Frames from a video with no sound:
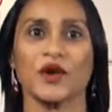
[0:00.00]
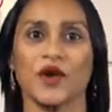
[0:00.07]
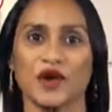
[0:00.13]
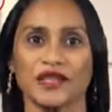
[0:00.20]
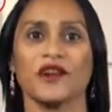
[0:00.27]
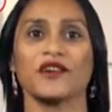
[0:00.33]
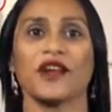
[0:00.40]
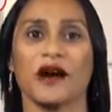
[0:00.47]
on
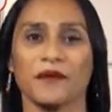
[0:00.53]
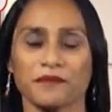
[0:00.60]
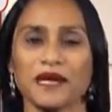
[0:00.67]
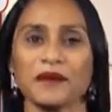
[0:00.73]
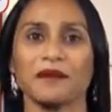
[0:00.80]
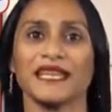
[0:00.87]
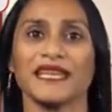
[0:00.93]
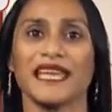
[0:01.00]
our
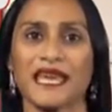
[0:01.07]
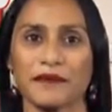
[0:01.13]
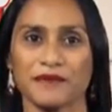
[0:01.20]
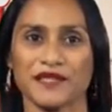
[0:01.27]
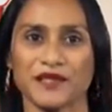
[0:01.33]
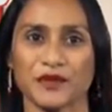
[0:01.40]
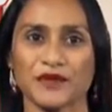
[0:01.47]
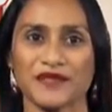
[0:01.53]
upcoming
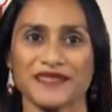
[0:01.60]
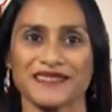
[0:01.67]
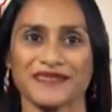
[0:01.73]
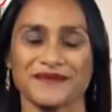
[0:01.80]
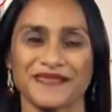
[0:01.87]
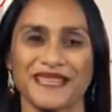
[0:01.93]
episodes.